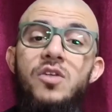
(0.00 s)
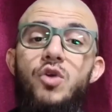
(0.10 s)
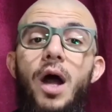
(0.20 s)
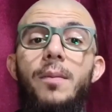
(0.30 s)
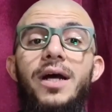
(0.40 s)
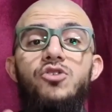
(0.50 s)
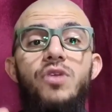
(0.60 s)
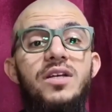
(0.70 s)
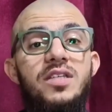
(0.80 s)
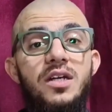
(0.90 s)
So I'm
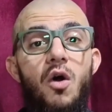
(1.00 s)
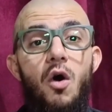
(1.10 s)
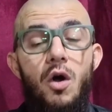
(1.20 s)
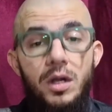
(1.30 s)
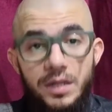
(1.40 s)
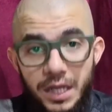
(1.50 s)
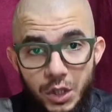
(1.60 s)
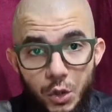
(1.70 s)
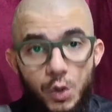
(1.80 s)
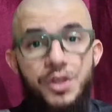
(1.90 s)
addressing all
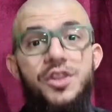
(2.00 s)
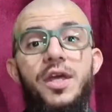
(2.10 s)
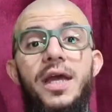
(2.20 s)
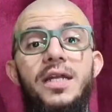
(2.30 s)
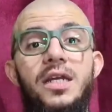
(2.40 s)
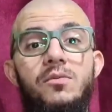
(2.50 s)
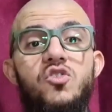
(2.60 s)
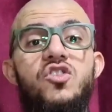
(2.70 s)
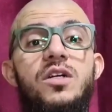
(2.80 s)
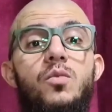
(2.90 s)
the youth in the
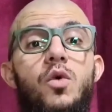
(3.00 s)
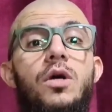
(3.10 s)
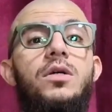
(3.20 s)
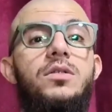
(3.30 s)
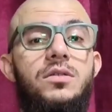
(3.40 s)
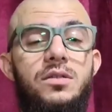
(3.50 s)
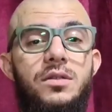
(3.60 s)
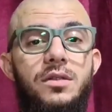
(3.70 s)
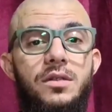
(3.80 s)
Muslim world.